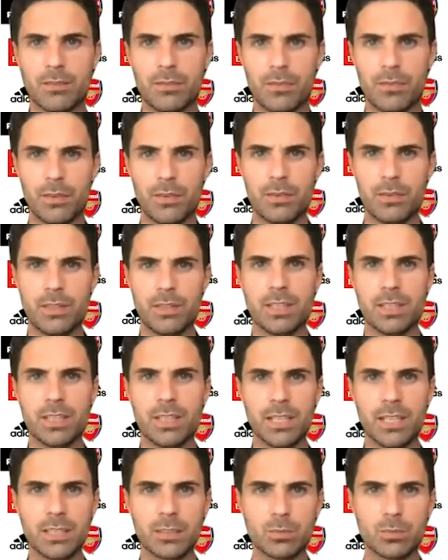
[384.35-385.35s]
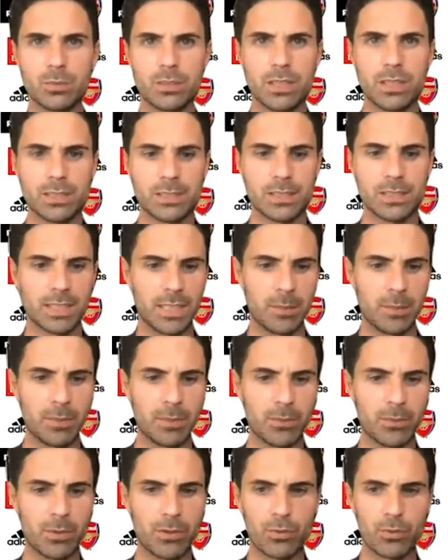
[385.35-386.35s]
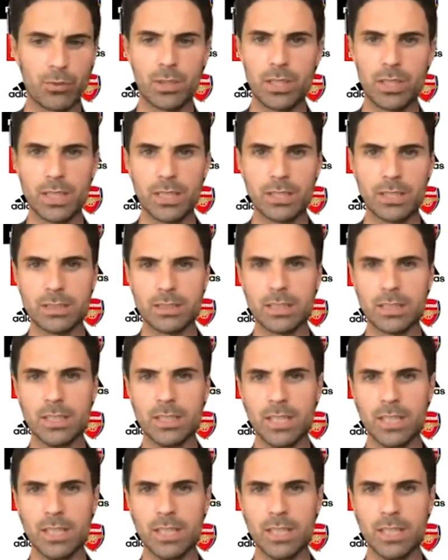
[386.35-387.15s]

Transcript: 15 days, but that's a game every 3 days.